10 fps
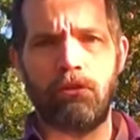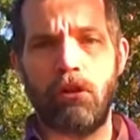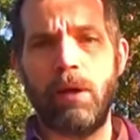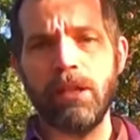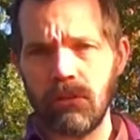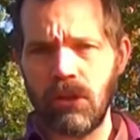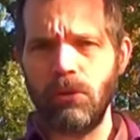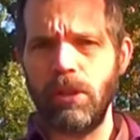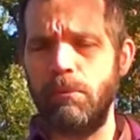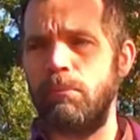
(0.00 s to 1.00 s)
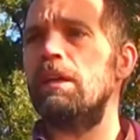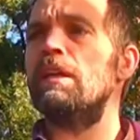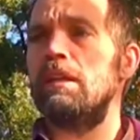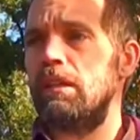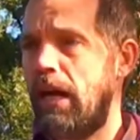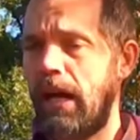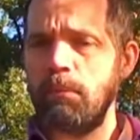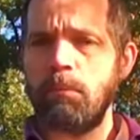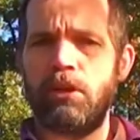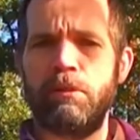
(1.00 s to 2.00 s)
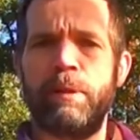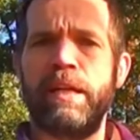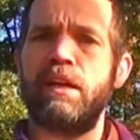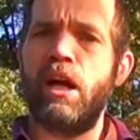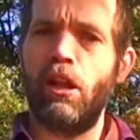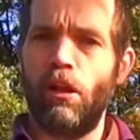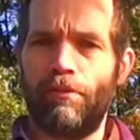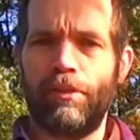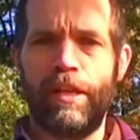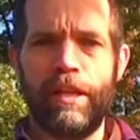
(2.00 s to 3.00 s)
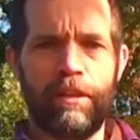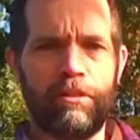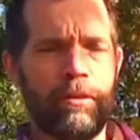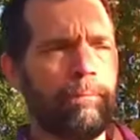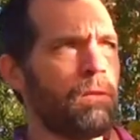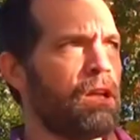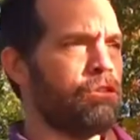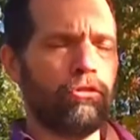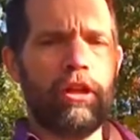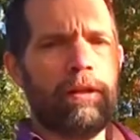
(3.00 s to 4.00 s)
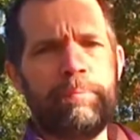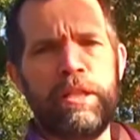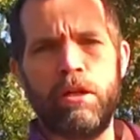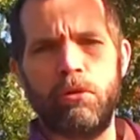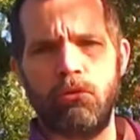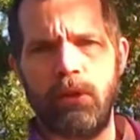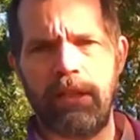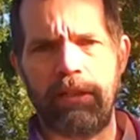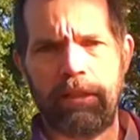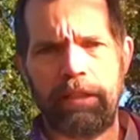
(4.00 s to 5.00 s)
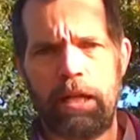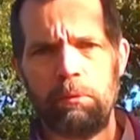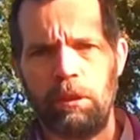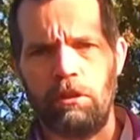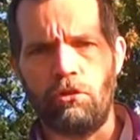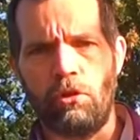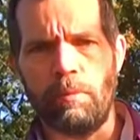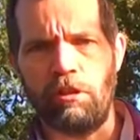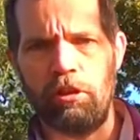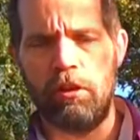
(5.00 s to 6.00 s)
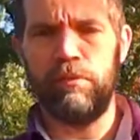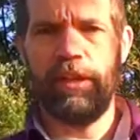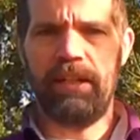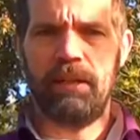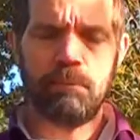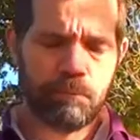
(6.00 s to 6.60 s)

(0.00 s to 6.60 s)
So I told him, I'm a bread baker, I love the heat, just let me go to hell and I will enjoy myself there.